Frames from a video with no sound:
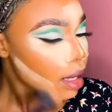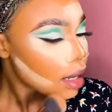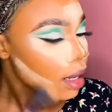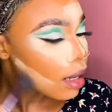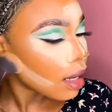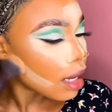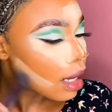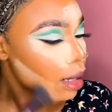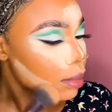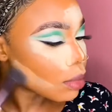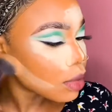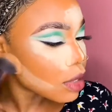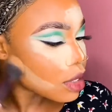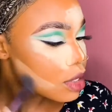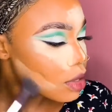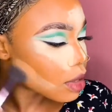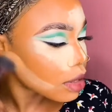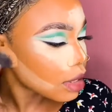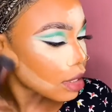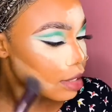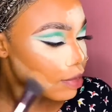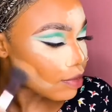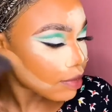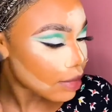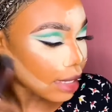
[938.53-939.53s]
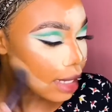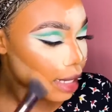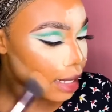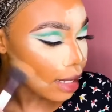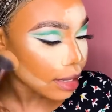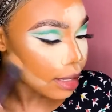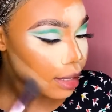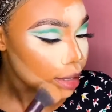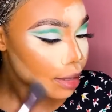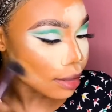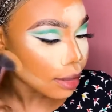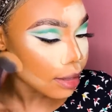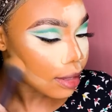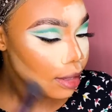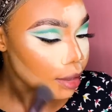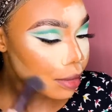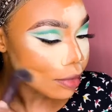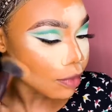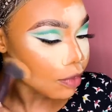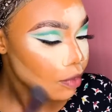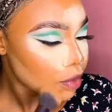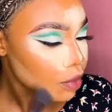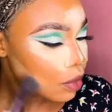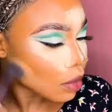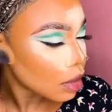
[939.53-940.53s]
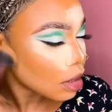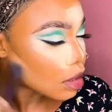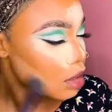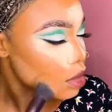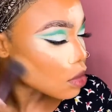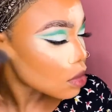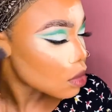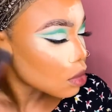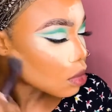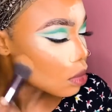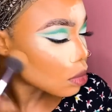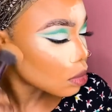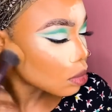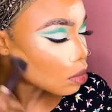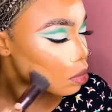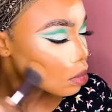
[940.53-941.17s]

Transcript: I'm going to leave that in there for a little,